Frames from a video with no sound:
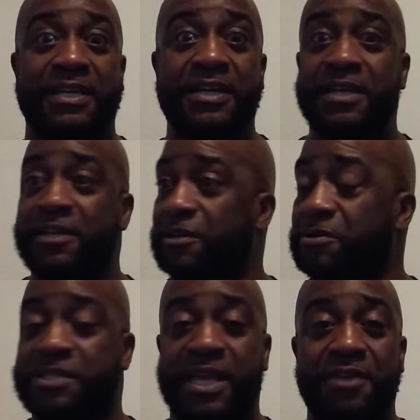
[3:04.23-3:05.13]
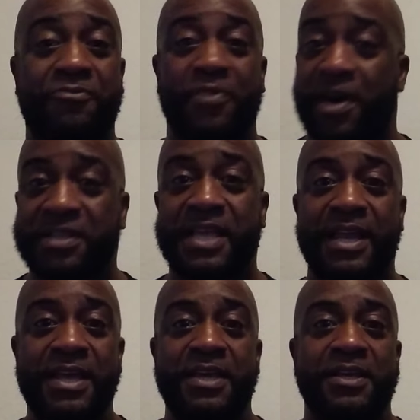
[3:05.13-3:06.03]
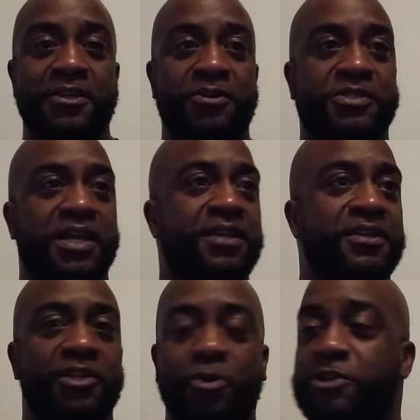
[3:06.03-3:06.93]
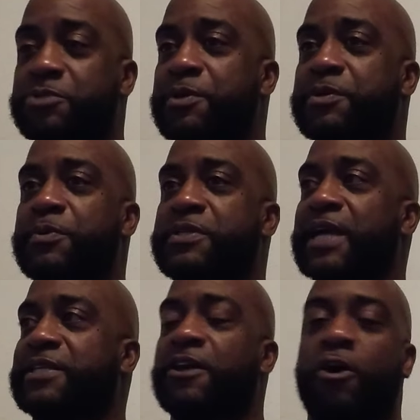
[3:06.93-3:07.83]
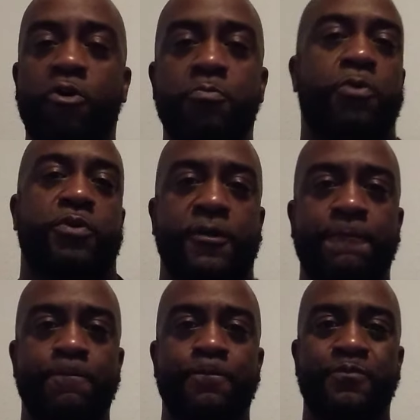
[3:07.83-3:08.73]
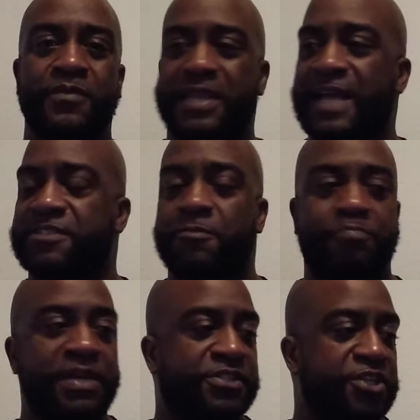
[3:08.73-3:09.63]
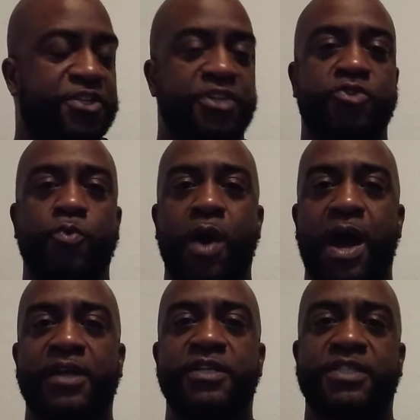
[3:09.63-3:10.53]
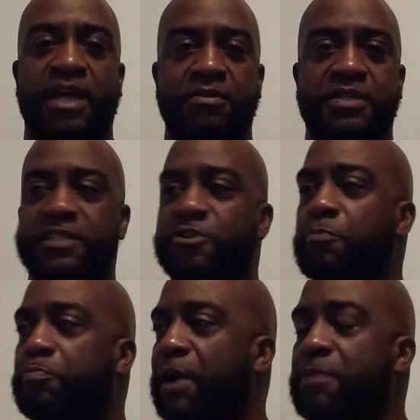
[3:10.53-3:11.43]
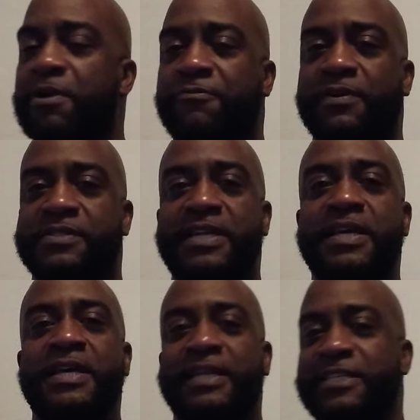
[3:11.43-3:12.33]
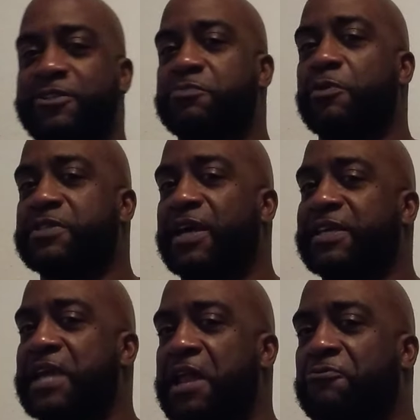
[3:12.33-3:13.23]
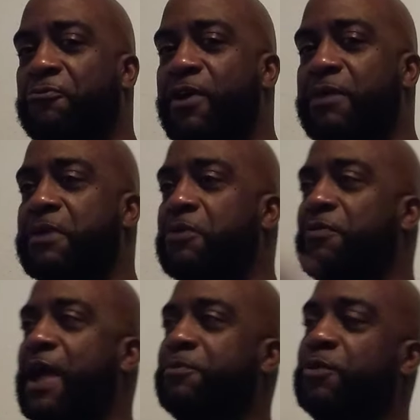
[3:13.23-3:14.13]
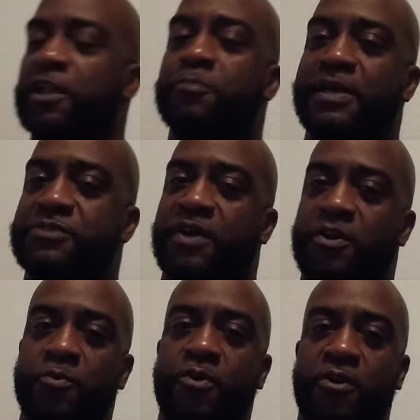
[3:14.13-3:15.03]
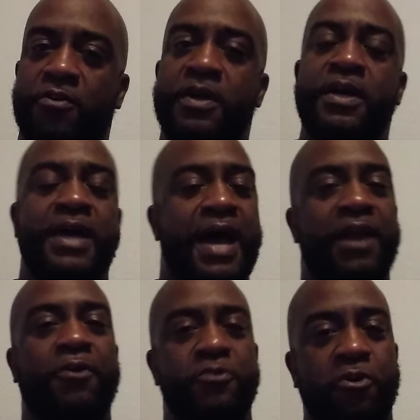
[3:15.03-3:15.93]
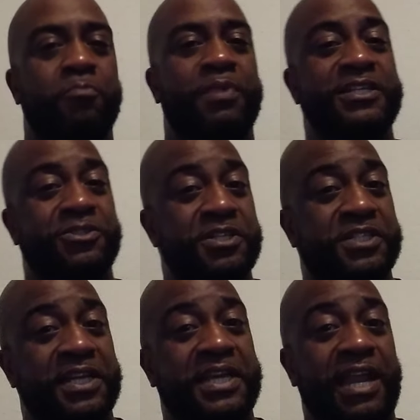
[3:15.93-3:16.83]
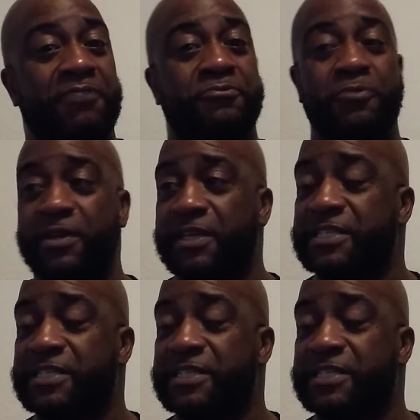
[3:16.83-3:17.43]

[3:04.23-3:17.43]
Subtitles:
You know what I'm saying? Fuck that. You know what I'm saying? The Lord should be protecting the homeowner. Not some piece of shit squatters out there, little bummer folks. They sure it's mostly like California. I don't know what happened to other places around the world. I don't know. But they sure shit in California.